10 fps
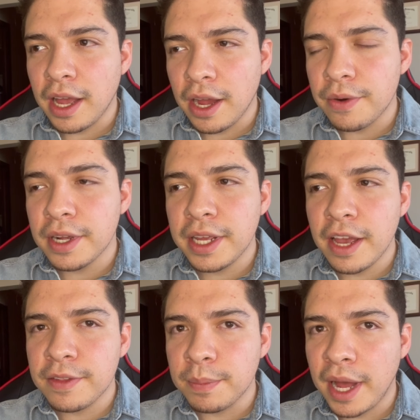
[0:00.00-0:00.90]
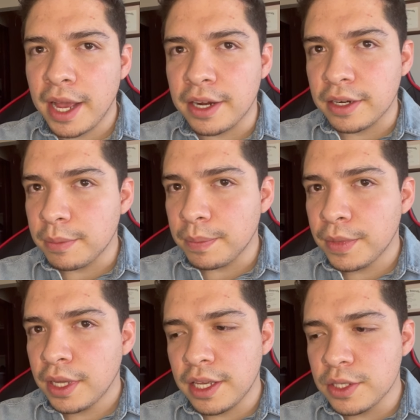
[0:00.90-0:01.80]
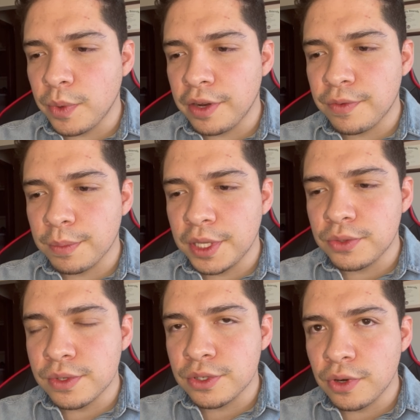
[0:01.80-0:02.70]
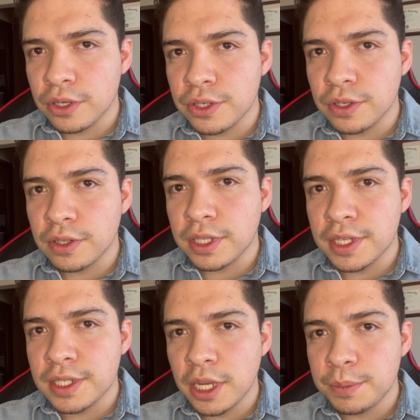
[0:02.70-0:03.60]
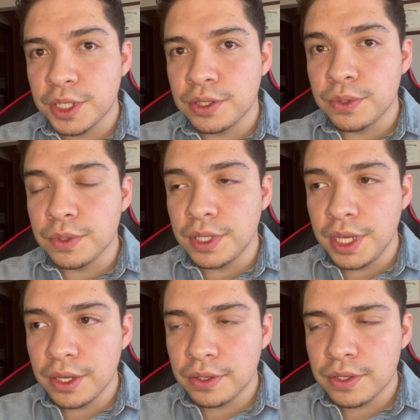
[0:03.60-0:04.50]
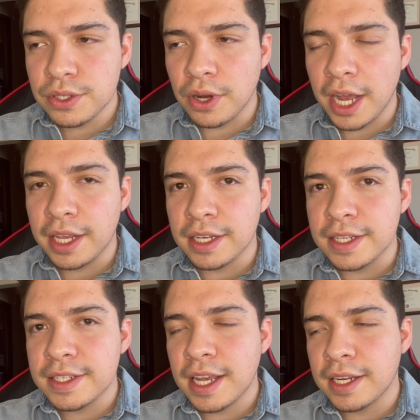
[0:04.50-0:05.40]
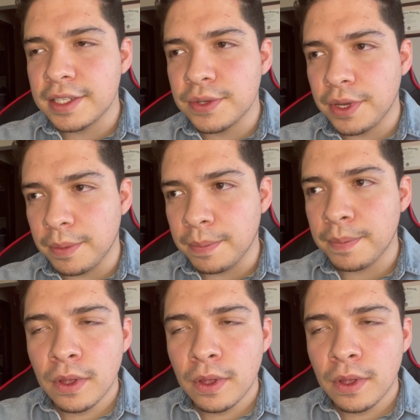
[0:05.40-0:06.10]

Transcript: already have the buyer. He's waiting for me to structure the subject to deal so I can assign it to him.